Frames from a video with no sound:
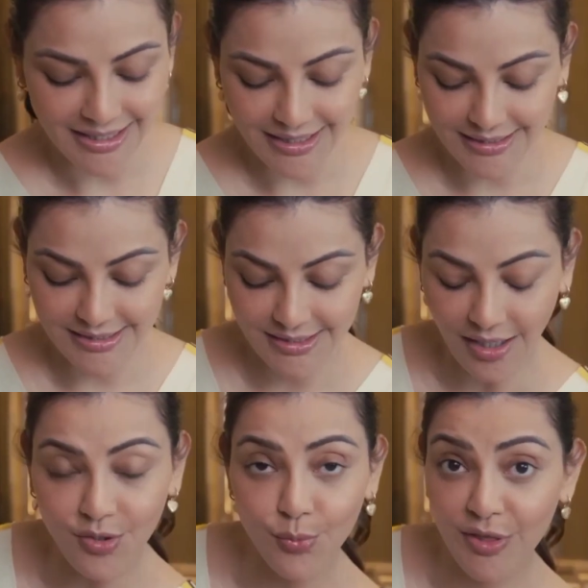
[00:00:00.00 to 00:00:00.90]
Let's
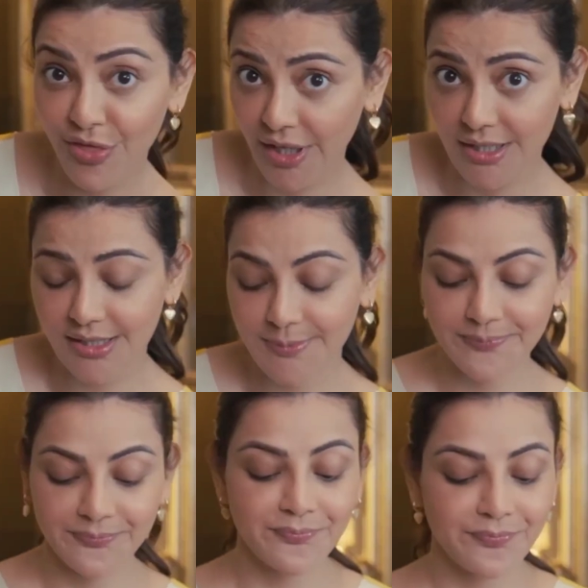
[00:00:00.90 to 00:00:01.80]
start with this.
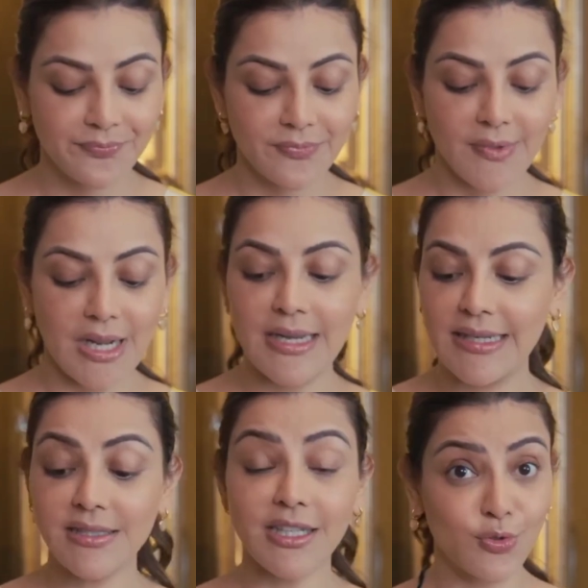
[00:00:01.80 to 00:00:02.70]
And
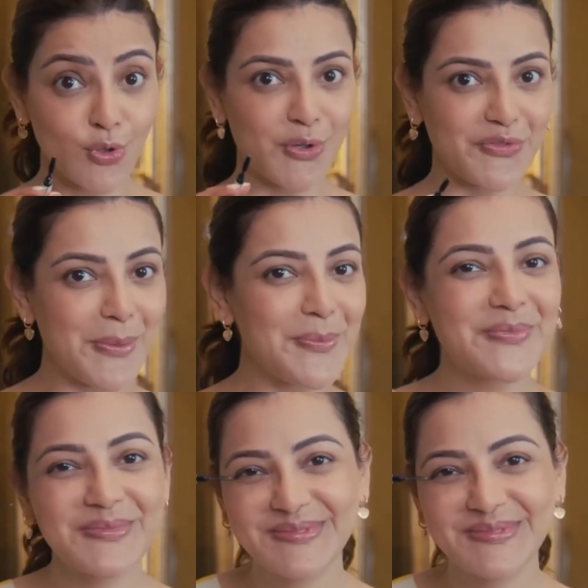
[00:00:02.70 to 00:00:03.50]
yes, I use all of them.